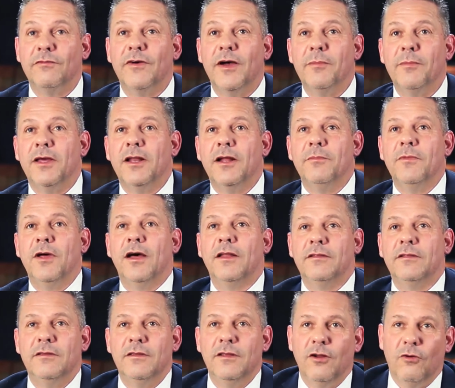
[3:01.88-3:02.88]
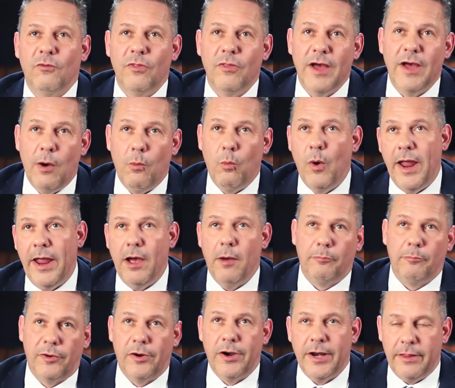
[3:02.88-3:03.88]
I mean, I'm not, that way
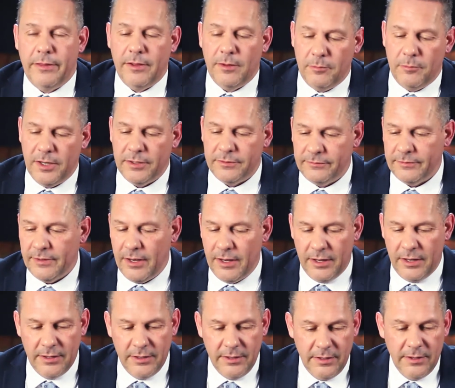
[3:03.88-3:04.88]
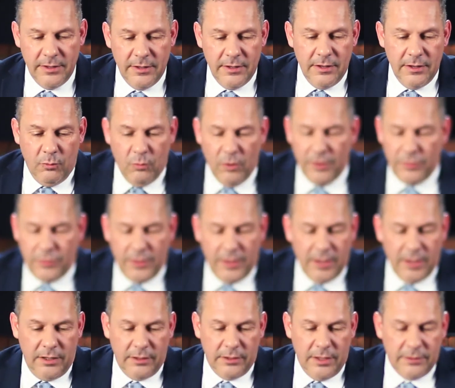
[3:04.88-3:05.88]
up or anything, but one
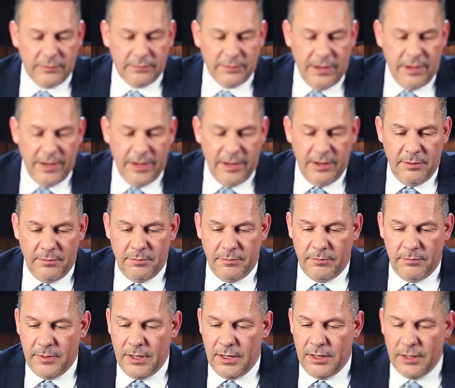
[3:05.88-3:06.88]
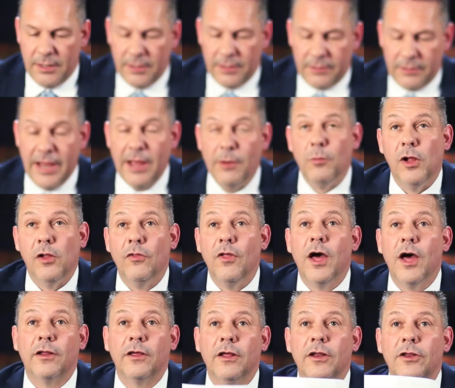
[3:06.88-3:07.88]
thing that I am damn well
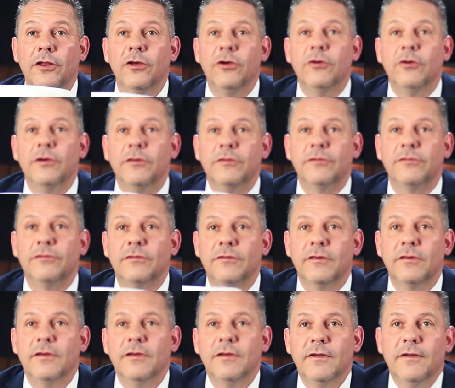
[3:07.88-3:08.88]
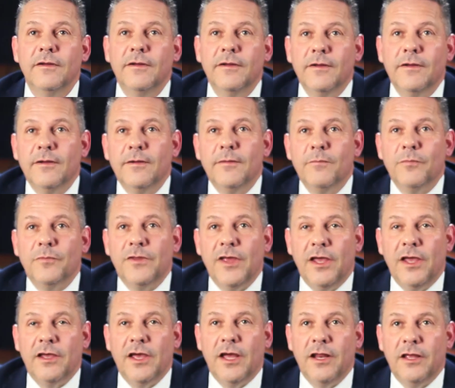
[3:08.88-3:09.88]
not going to do is
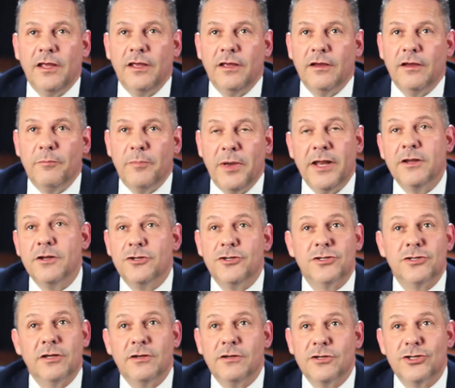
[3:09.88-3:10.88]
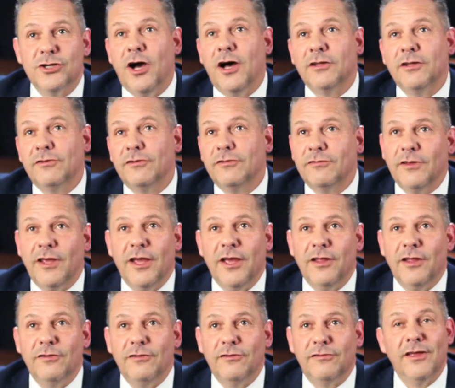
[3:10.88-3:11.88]
take any appendage shots
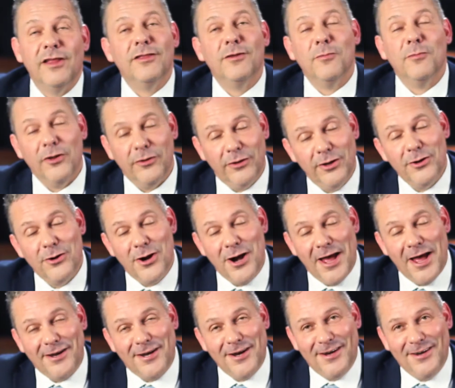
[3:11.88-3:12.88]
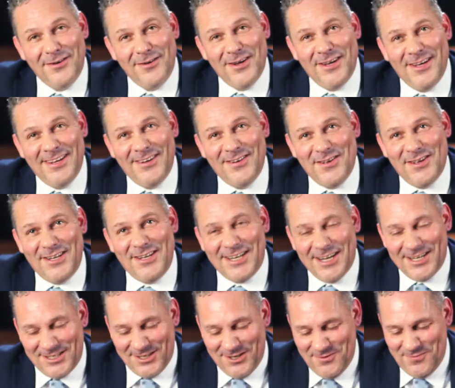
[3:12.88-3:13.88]
and send them on the internet. It
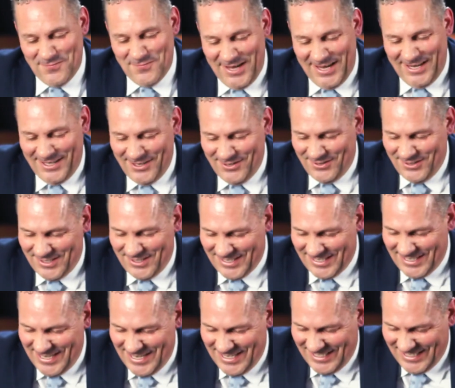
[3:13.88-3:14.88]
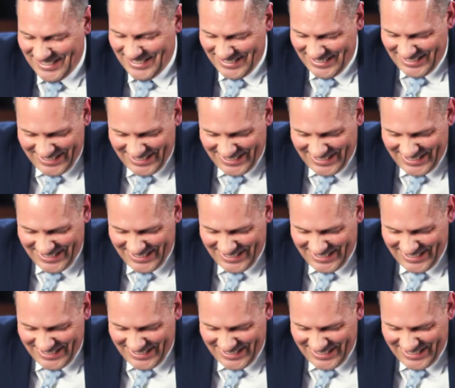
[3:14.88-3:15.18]
doesn't make no sense.